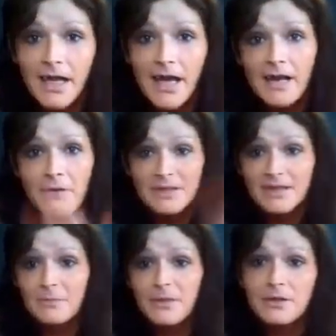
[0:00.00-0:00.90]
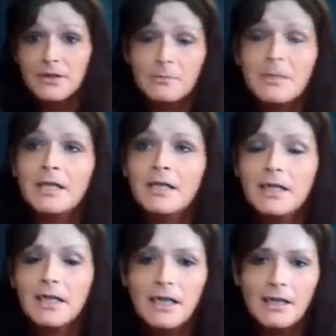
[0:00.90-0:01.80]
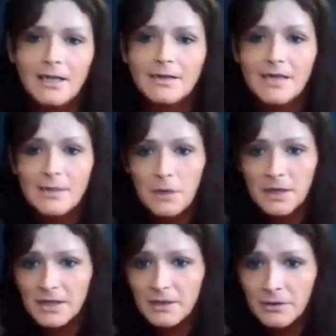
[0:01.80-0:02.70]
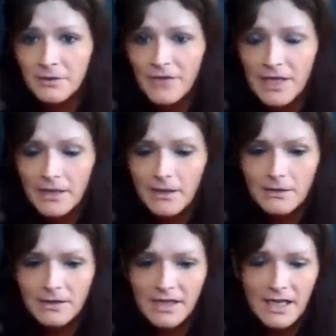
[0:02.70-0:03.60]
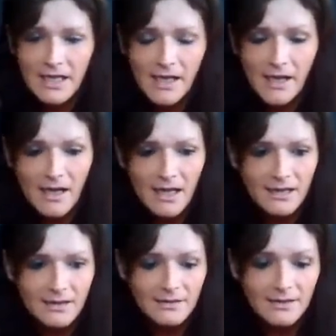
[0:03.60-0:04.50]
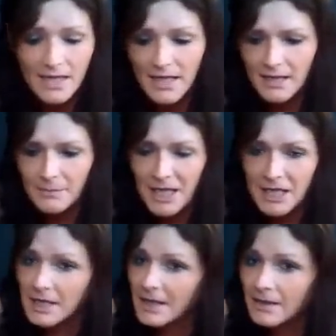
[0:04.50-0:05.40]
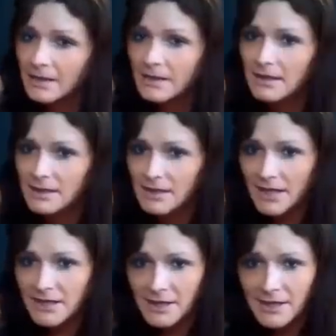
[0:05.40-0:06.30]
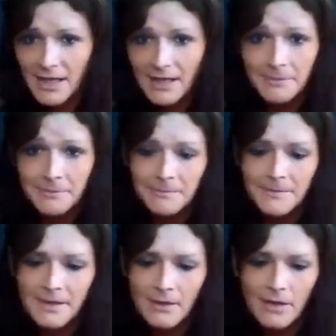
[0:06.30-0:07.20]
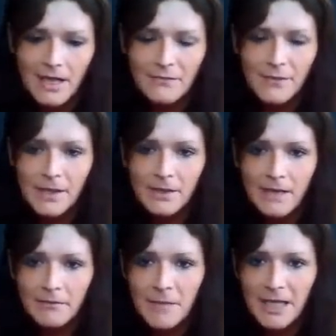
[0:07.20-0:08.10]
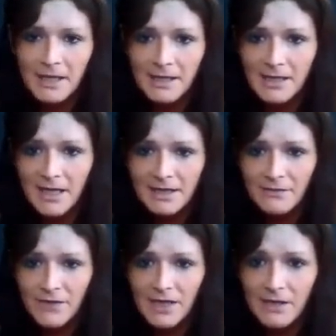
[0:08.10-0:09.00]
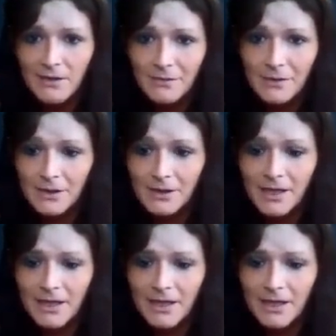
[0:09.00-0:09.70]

Hey, what's up YouTube? I uh, just want to do a video today. Uh, today is my injection day, so I figured I would make an injection video for